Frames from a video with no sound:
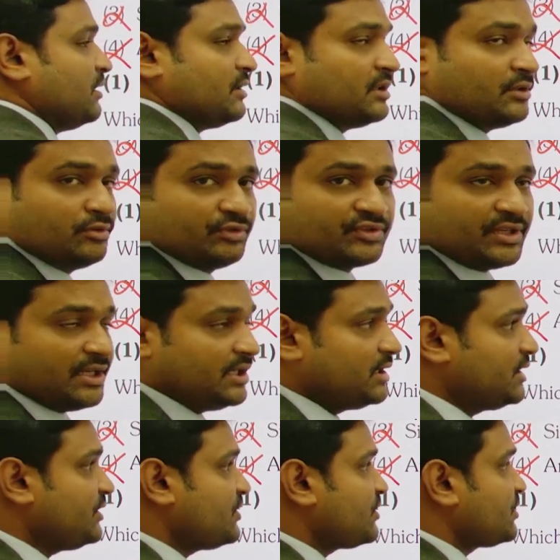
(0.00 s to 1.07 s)
two
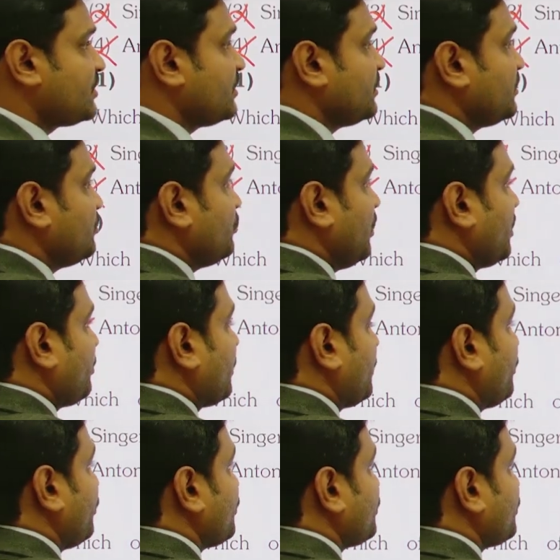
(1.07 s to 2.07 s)
scientists who are proposed.